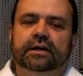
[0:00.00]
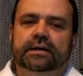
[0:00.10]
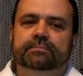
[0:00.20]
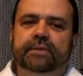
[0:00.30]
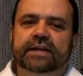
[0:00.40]

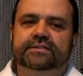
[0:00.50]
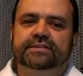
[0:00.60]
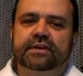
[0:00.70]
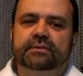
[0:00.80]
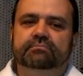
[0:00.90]
uh, met
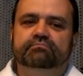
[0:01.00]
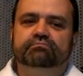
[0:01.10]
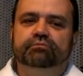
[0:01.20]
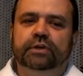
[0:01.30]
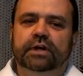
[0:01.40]

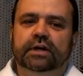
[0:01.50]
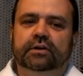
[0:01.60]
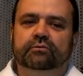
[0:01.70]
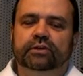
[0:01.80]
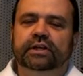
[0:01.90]
some
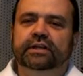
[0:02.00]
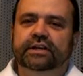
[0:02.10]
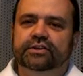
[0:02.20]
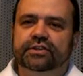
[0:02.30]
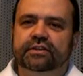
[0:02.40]
uh, real
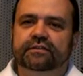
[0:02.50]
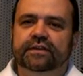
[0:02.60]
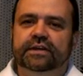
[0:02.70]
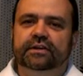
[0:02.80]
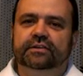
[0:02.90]
leaders in the
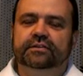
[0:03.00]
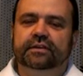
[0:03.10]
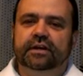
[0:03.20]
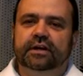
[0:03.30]
field,